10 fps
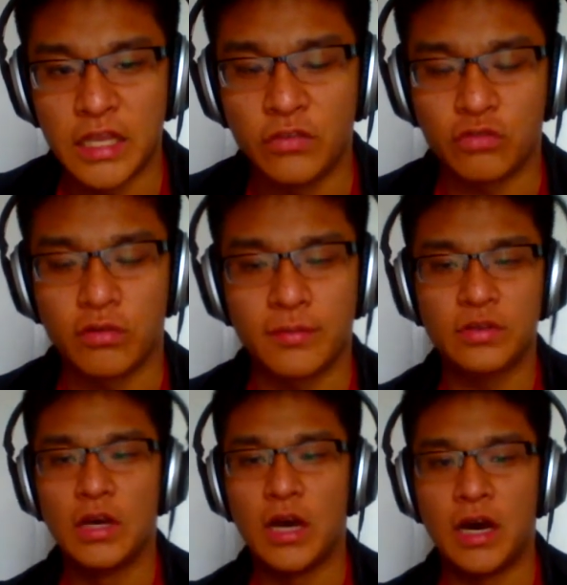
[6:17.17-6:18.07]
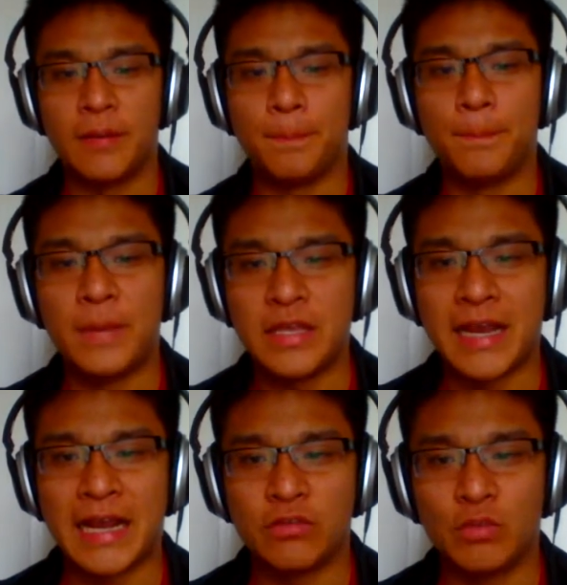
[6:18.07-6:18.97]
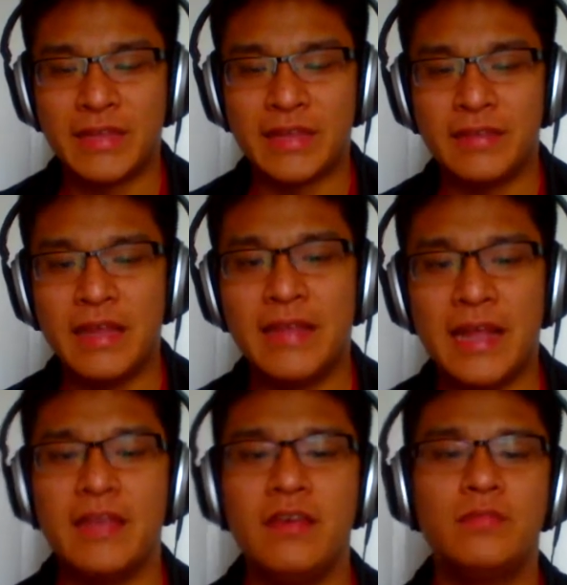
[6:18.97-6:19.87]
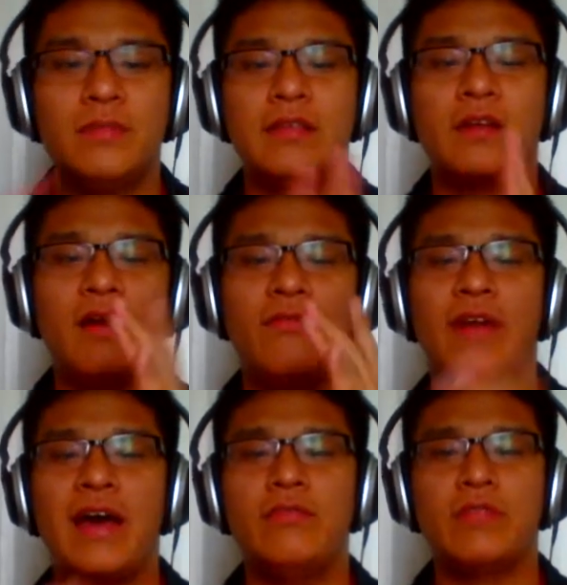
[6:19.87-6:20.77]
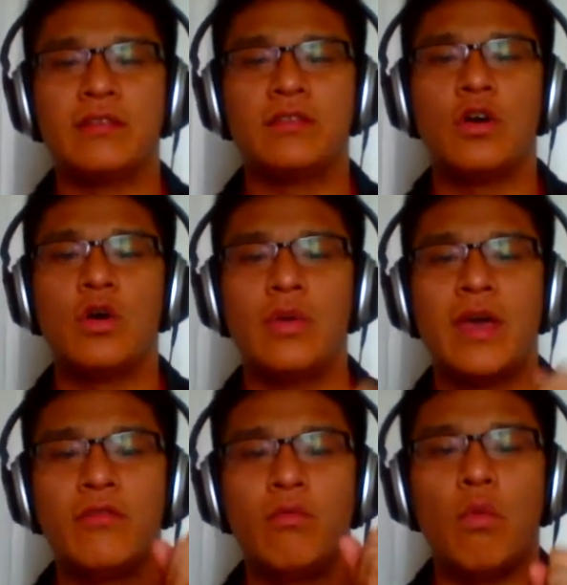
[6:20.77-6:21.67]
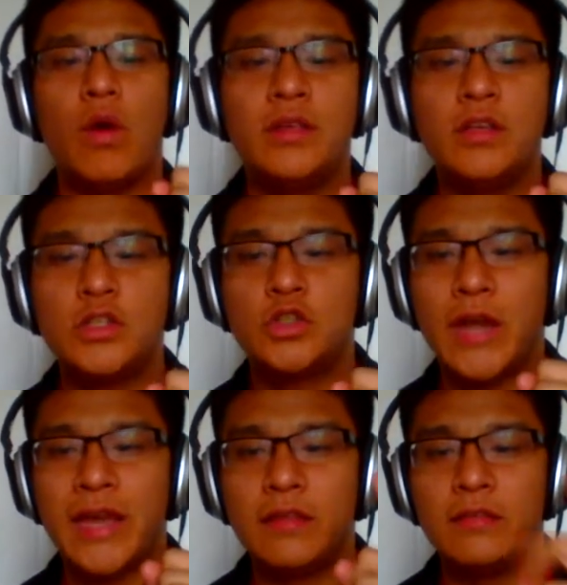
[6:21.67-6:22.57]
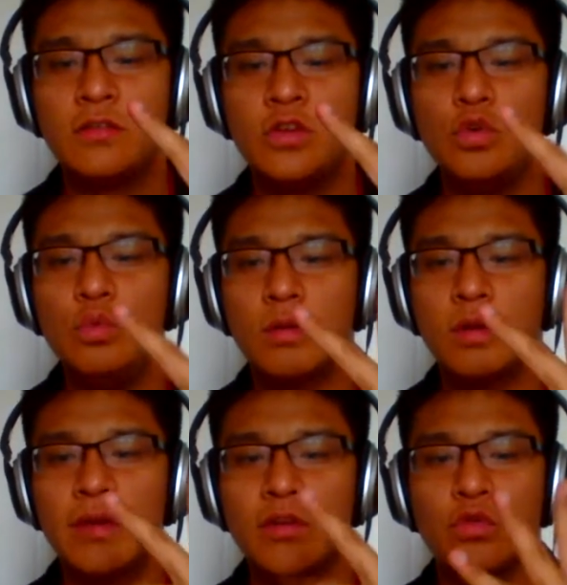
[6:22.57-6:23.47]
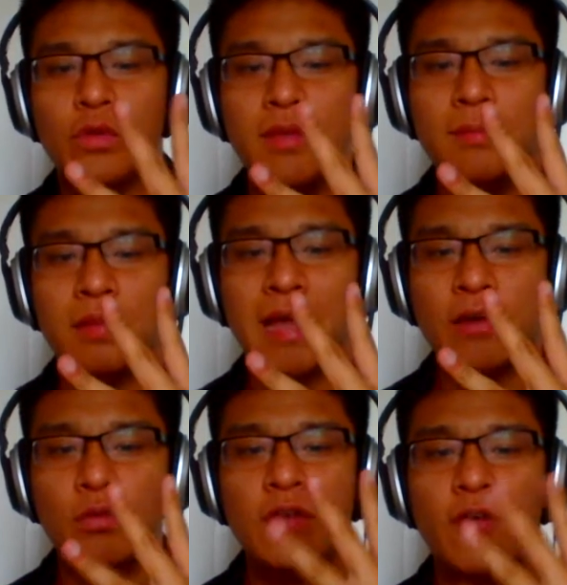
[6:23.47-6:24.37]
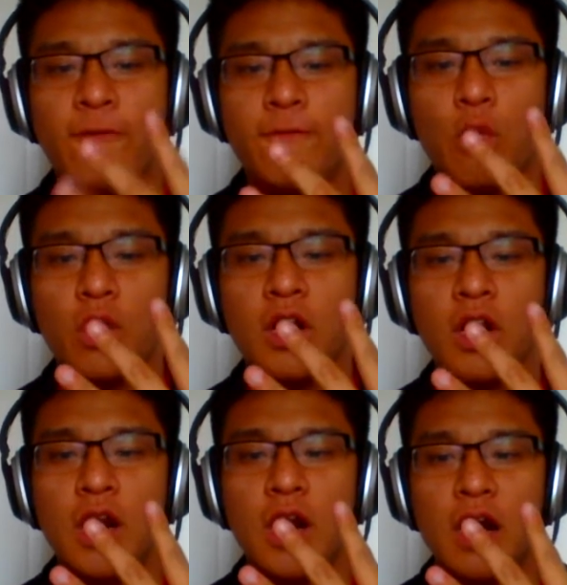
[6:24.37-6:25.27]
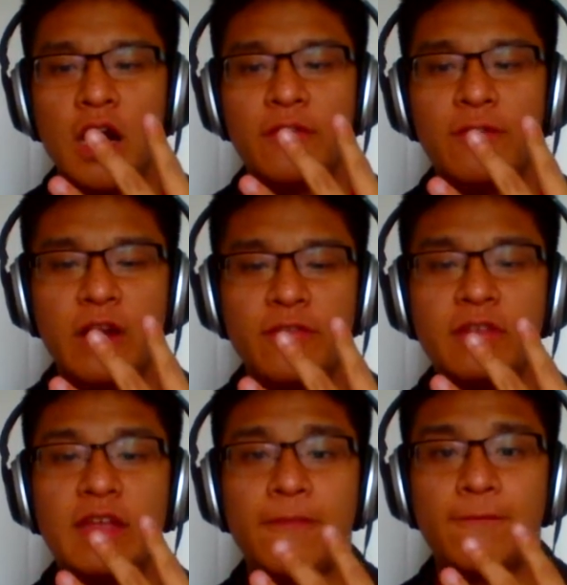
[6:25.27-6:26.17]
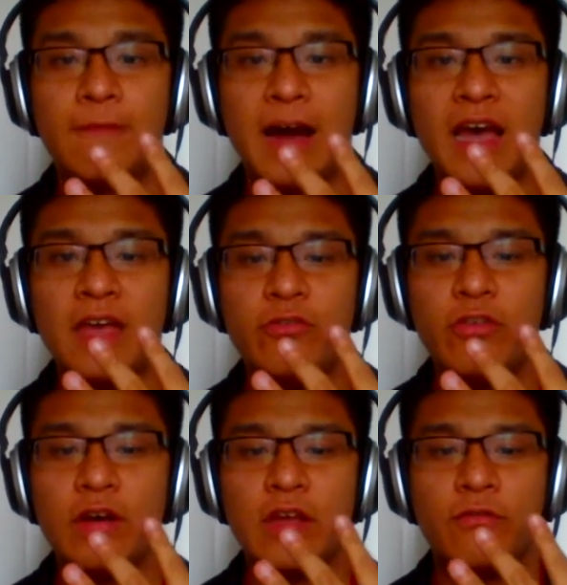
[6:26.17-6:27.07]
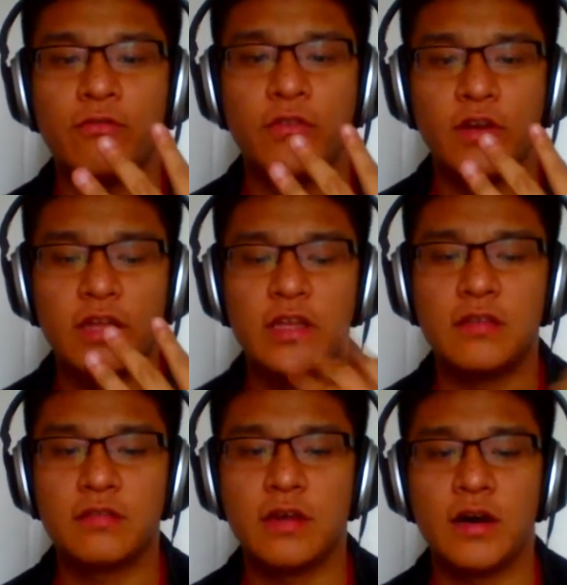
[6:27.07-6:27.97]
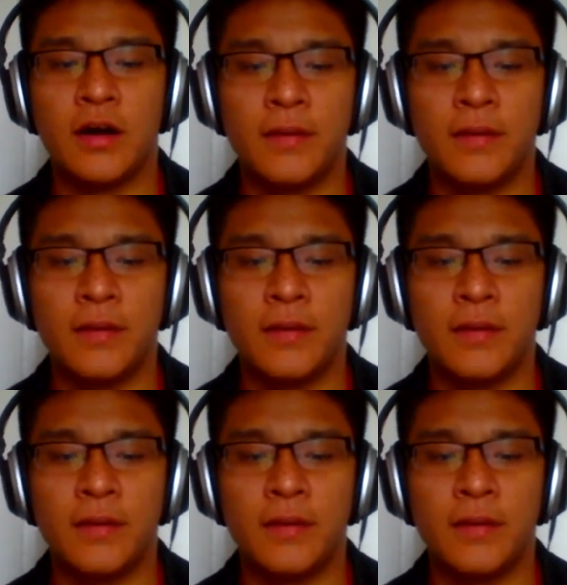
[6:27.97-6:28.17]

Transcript: Evil Swarms. But yeah, guys. With that said, that is my top five list. So we have 1 Dragons, 2 Mermail, 3 Blackwing, 4 Fist, and 5 Infernities.